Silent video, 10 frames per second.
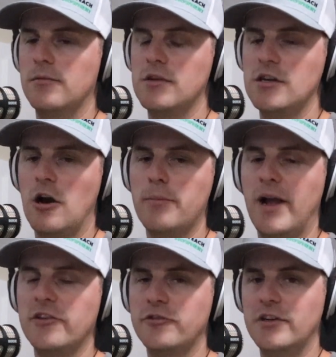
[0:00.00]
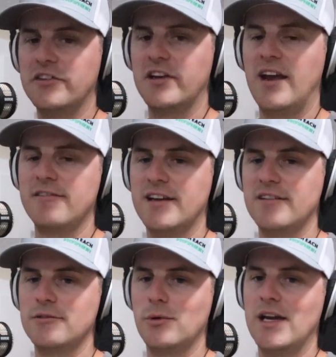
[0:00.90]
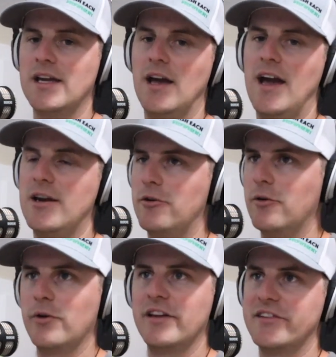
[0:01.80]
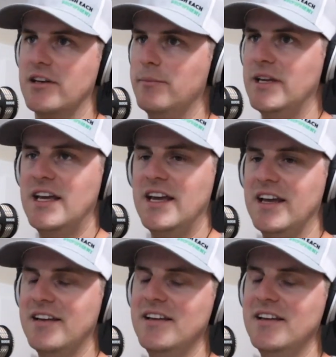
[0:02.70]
Yard Mastery is going to have a giveaway. I don't know what it's going to be.